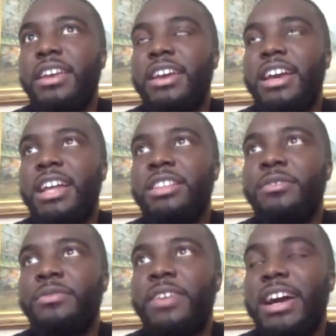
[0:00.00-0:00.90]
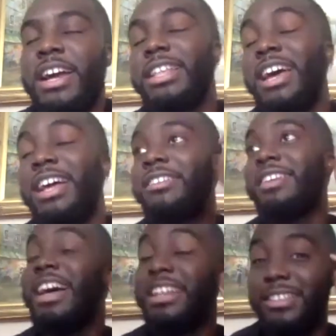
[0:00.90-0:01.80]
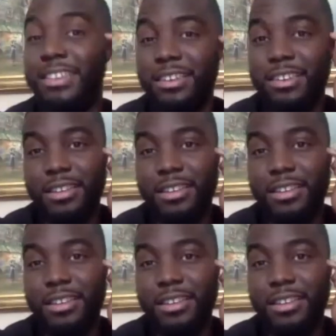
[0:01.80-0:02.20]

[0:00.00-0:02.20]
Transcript: kind of had this idea,